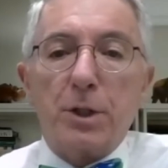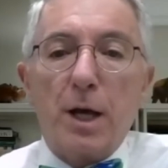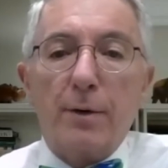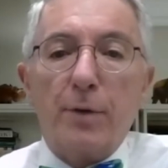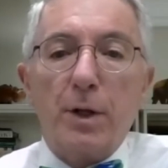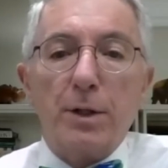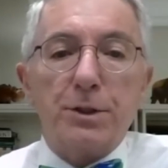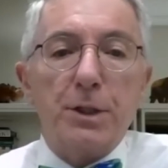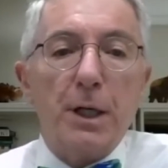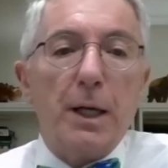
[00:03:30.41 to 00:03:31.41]

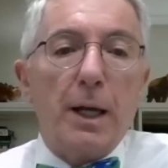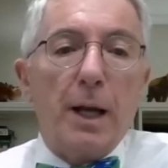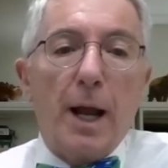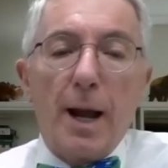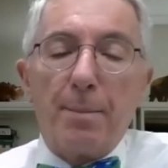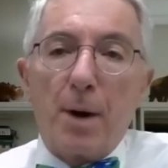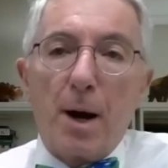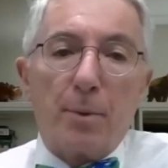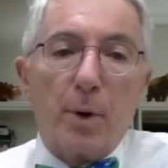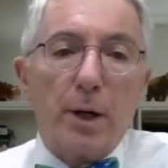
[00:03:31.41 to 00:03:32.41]
confidence in app
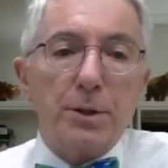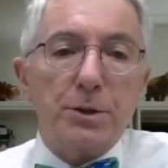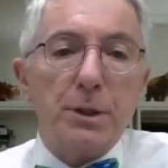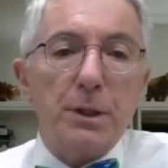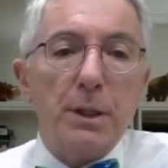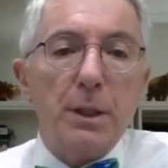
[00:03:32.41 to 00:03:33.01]
operators,